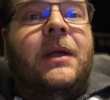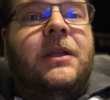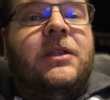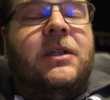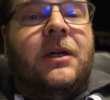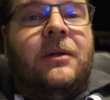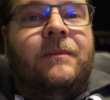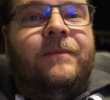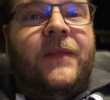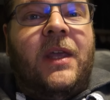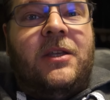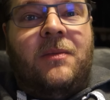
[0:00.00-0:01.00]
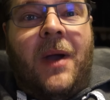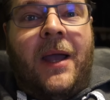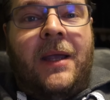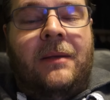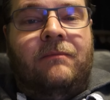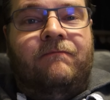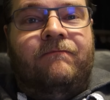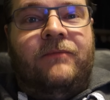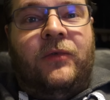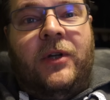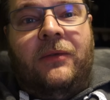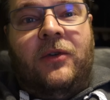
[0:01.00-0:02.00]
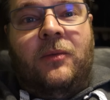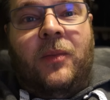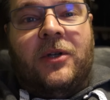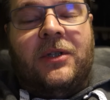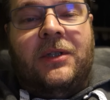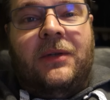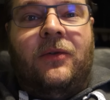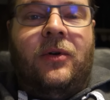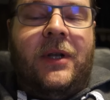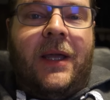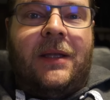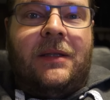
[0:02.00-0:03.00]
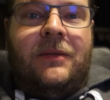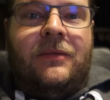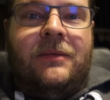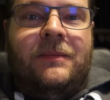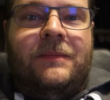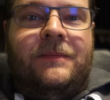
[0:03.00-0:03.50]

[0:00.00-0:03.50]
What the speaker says: So, is my review positive or negative?